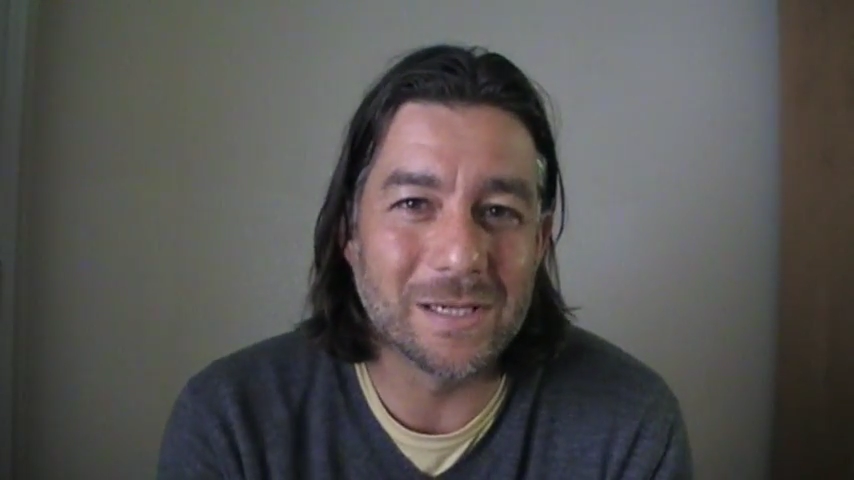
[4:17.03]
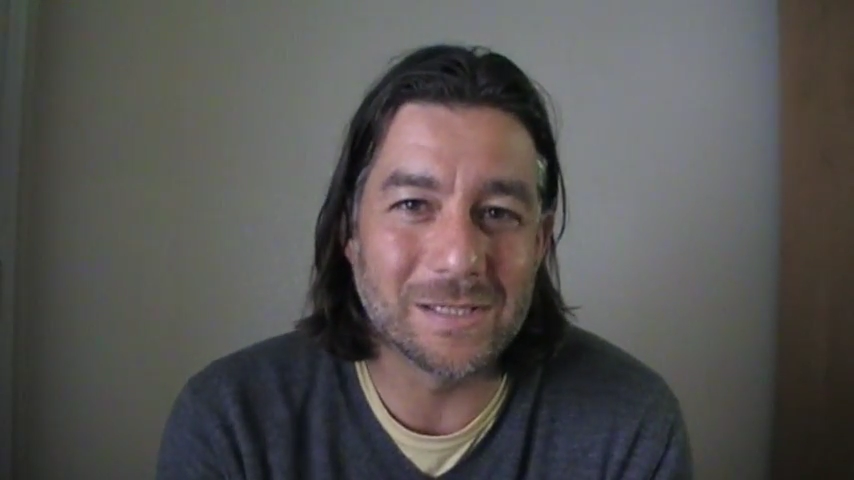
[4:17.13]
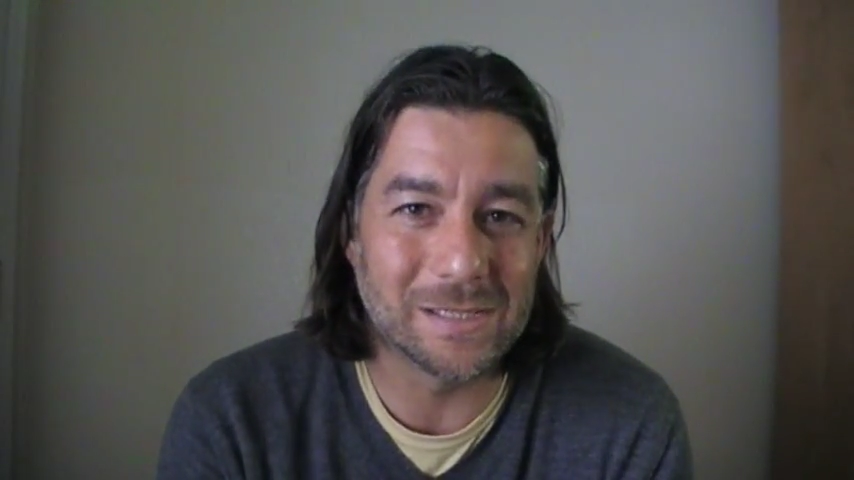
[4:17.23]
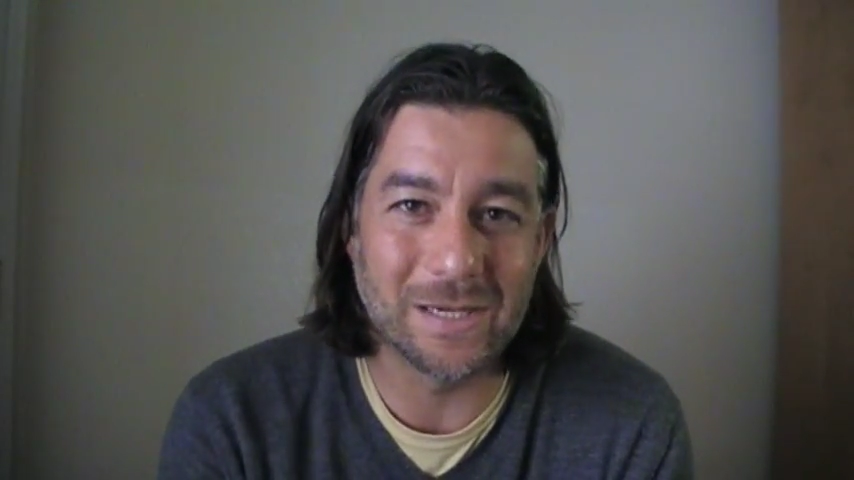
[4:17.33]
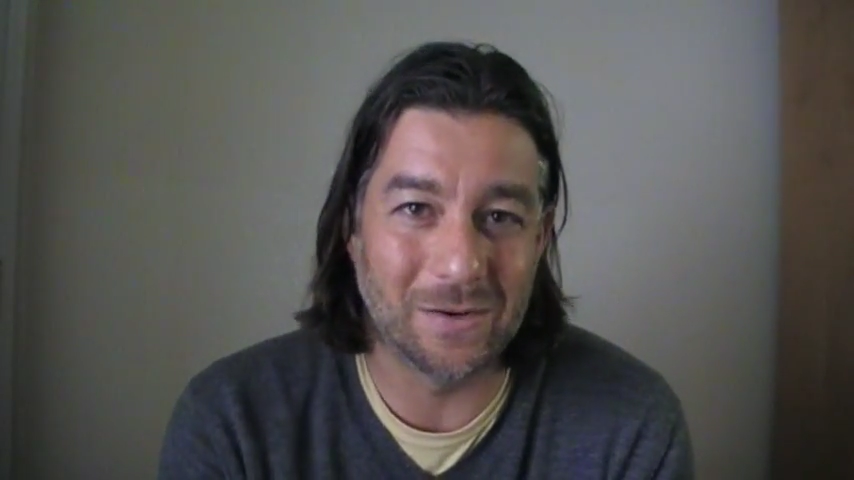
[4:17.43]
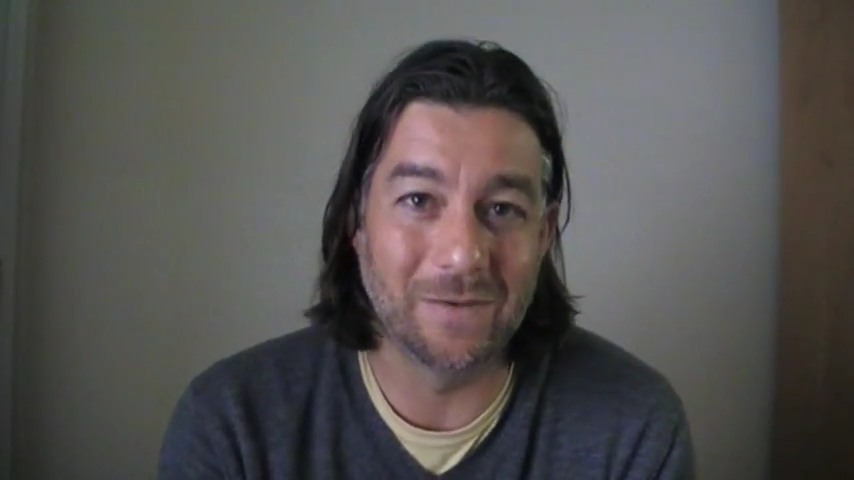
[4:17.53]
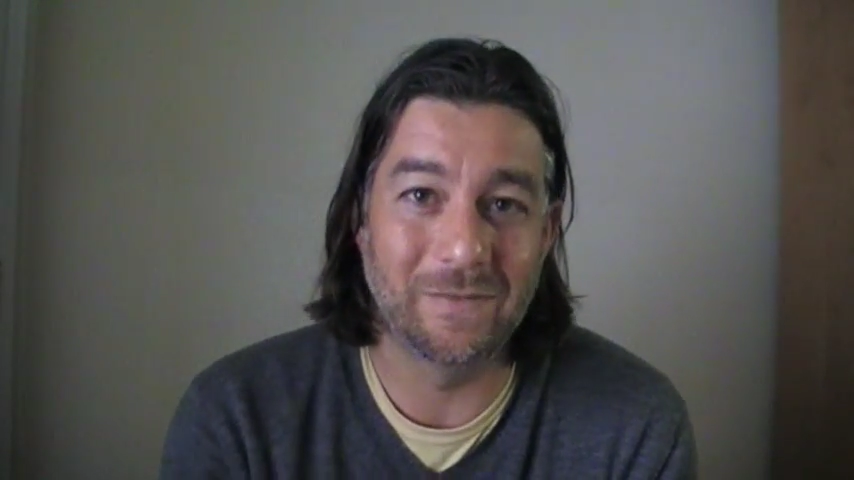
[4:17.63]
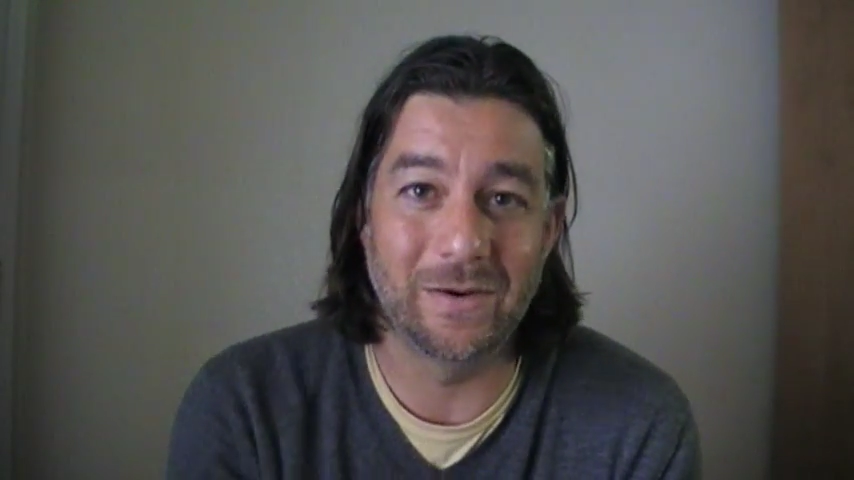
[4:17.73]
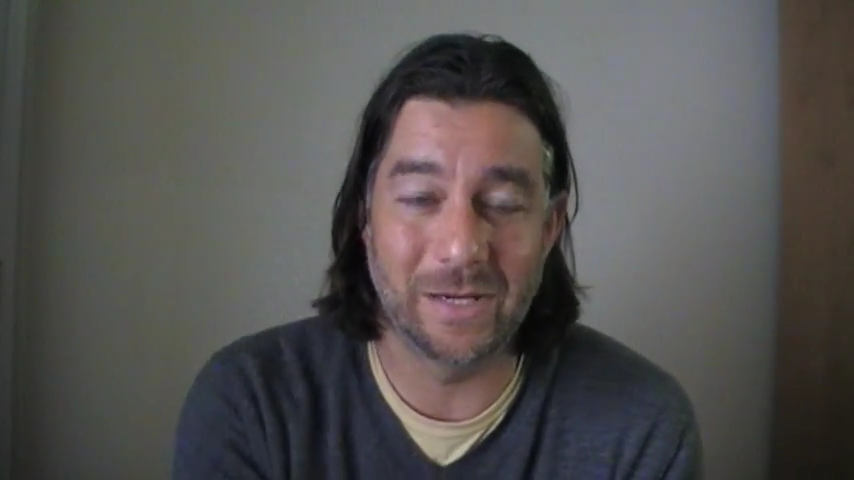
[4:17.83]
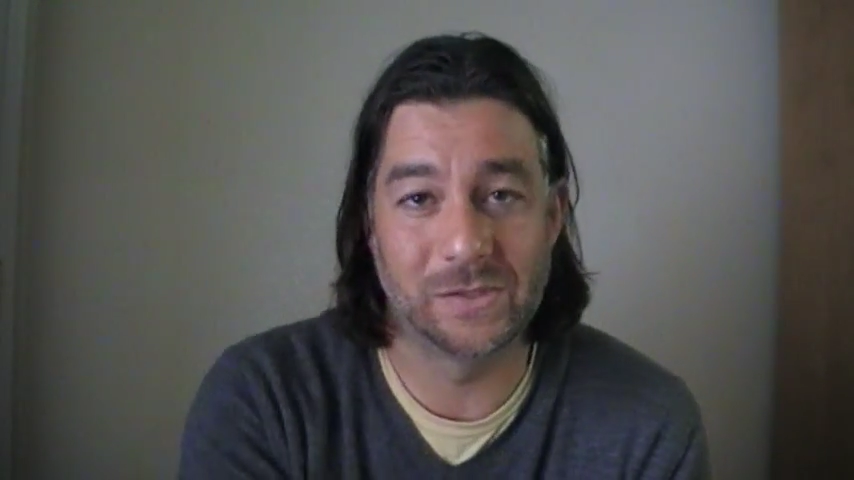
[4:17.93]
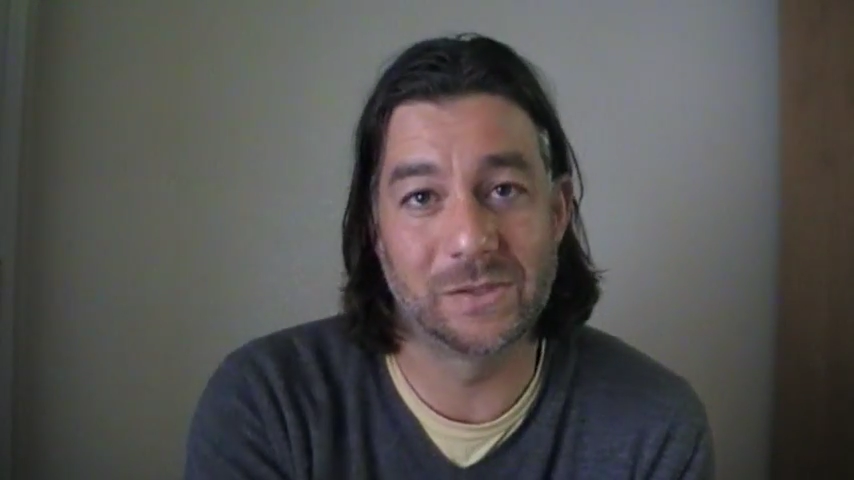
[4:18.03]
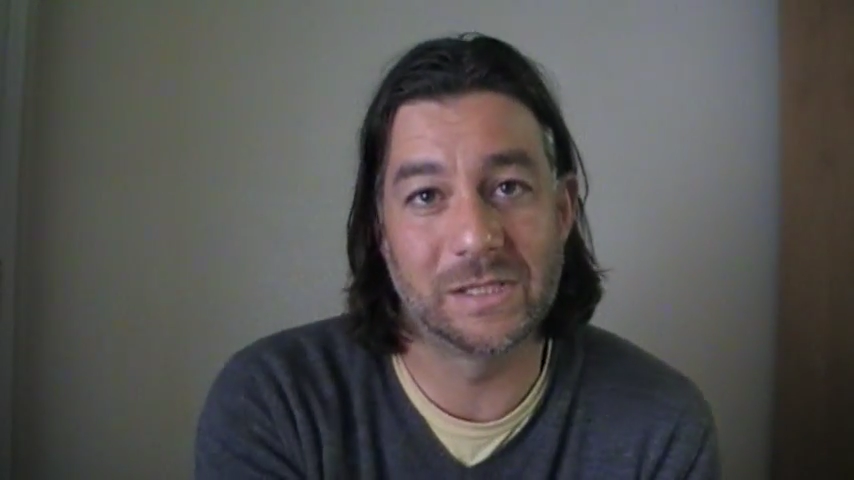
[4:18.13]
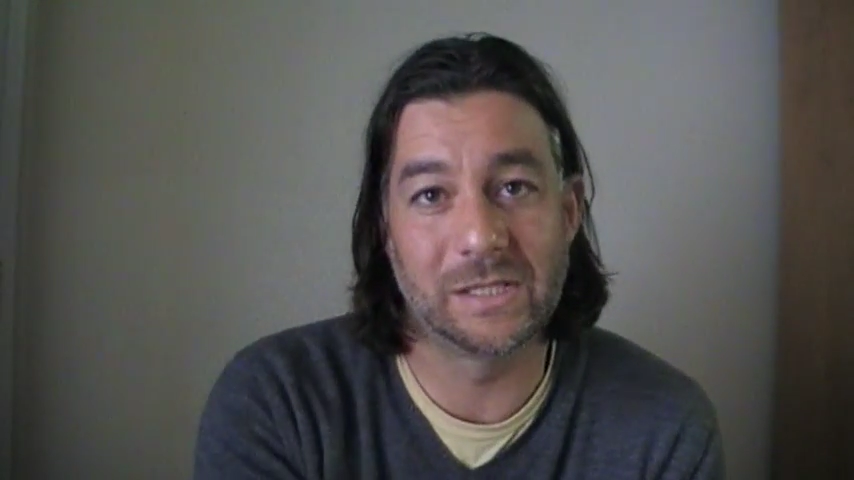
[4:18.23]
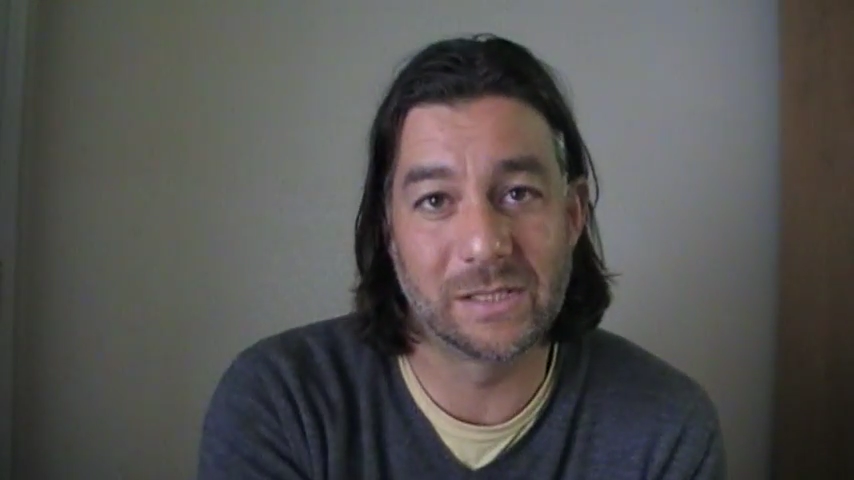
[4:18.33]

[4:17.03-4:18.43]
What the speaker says: necessarily very interesting